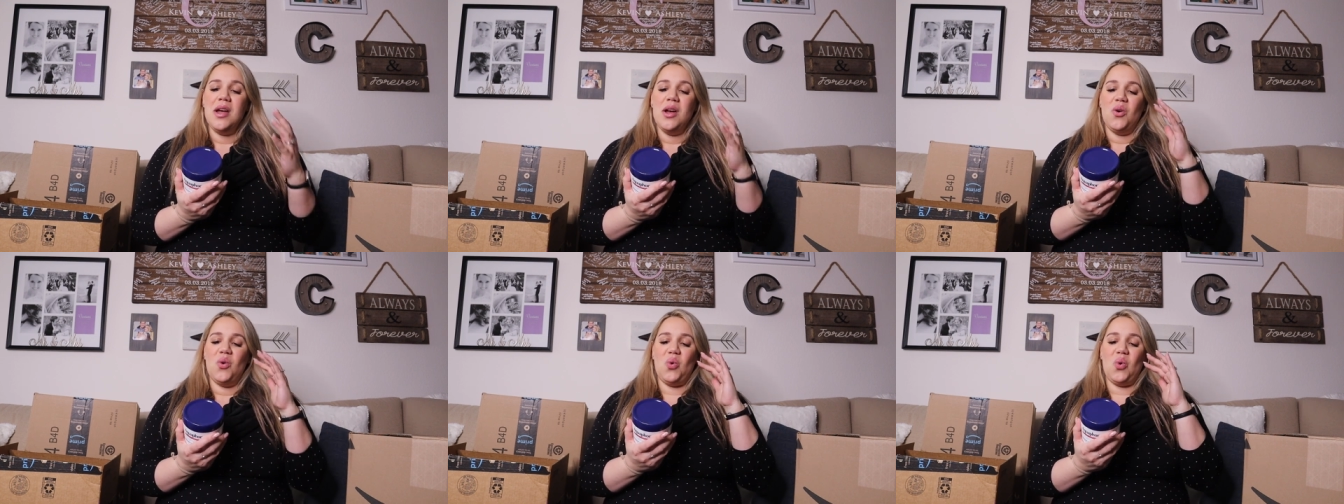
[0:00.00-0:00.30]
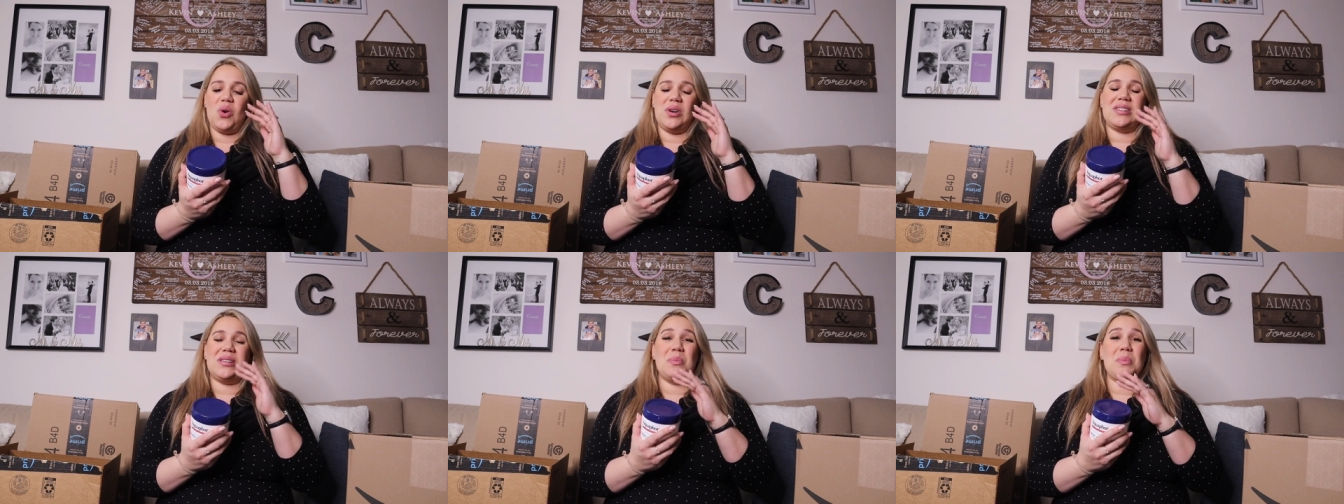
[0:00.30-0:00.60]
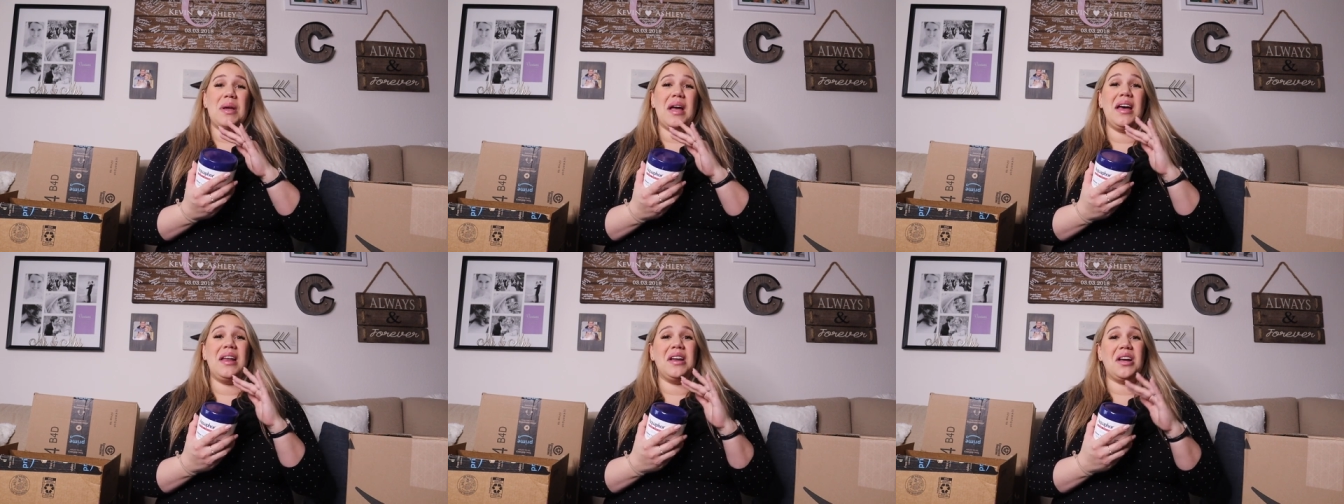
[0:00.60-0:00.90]
or
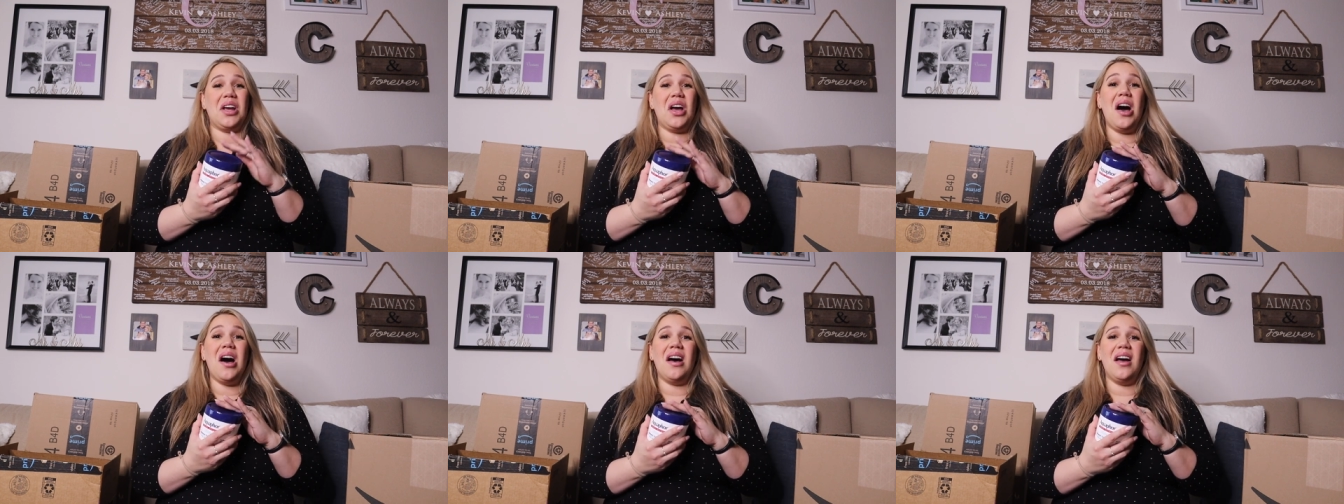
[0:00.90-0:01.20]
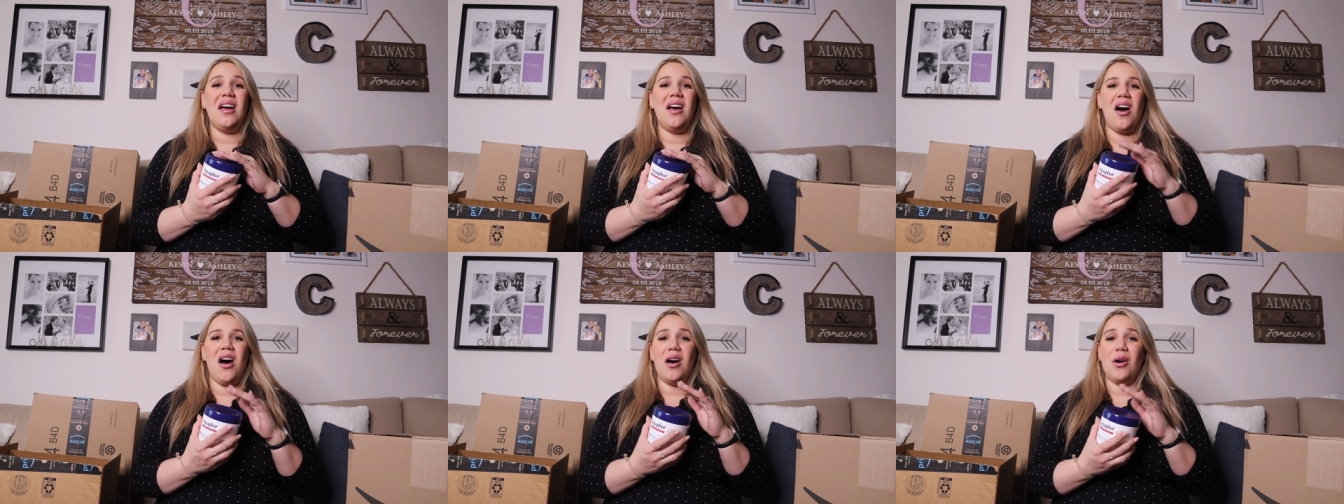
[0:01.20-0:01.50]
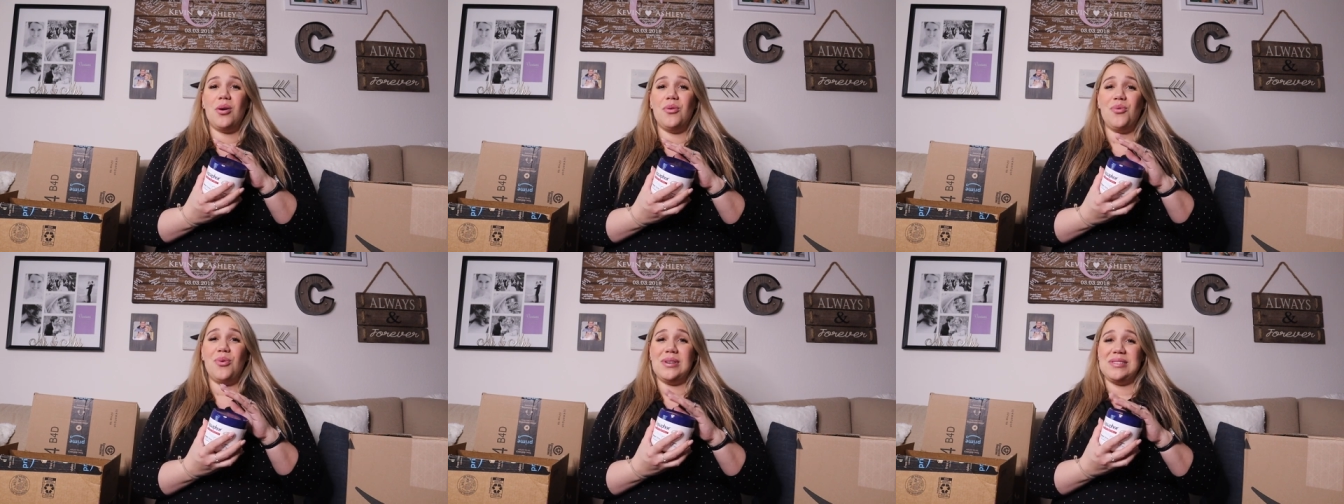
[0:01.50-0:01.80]
some kind of cut,
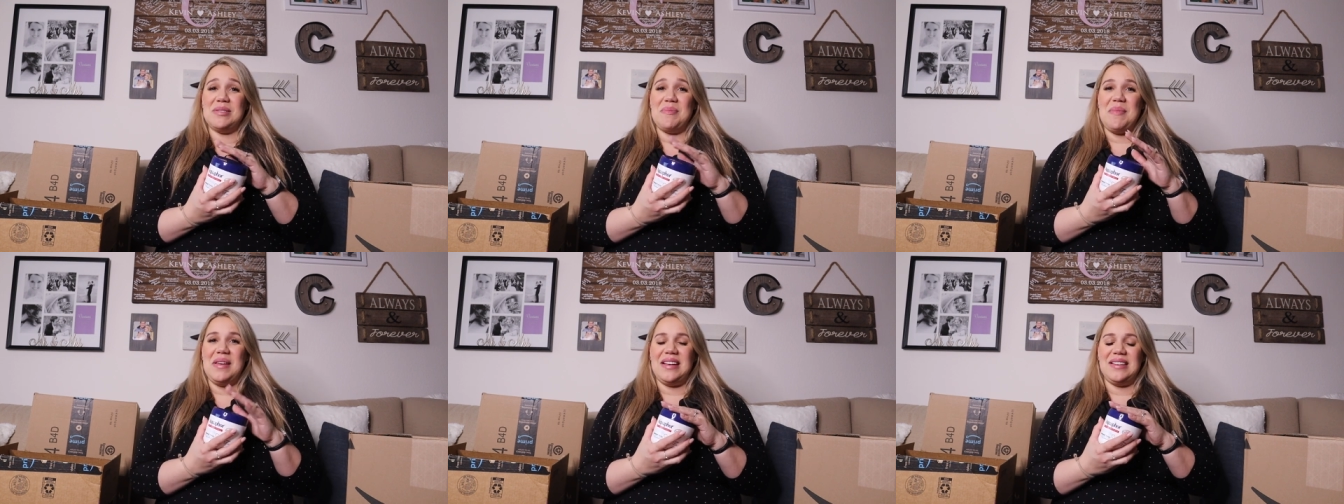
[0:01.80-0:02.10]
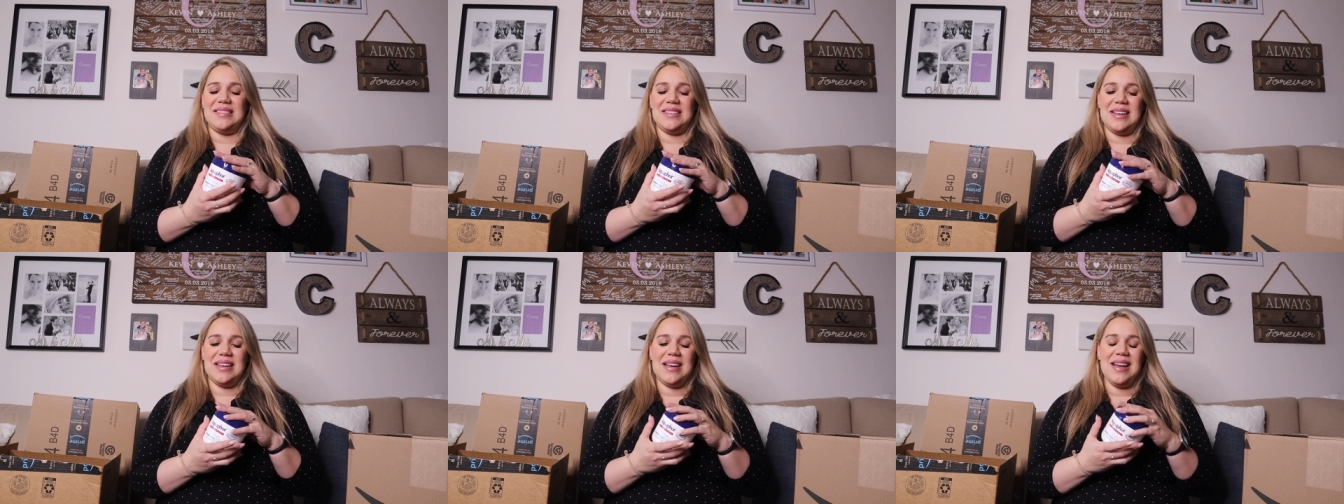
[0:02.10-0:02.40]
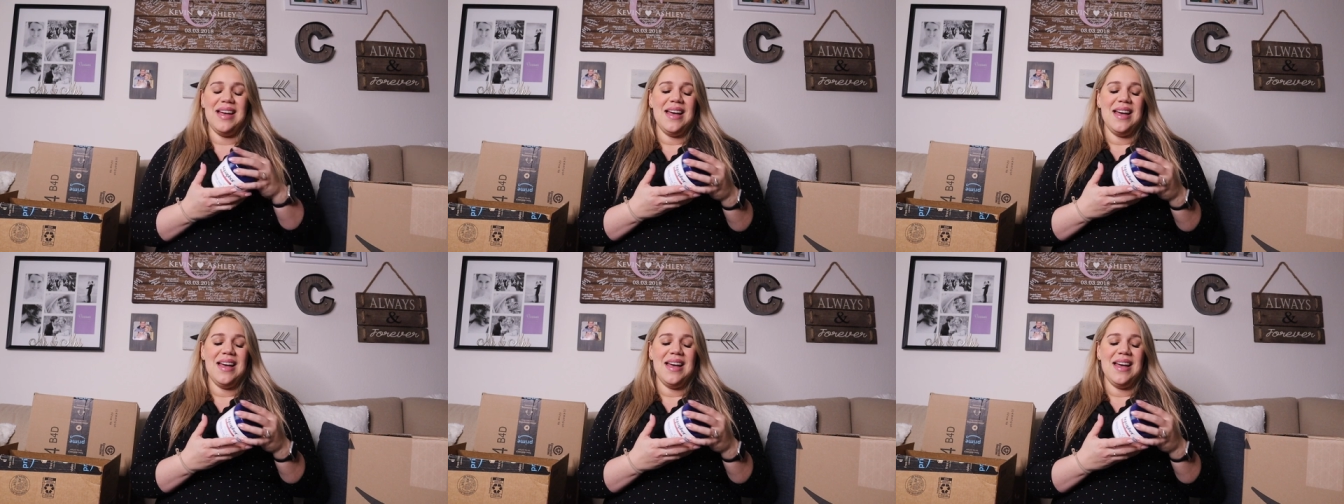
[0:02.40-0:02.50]
Aquaphor is amazing.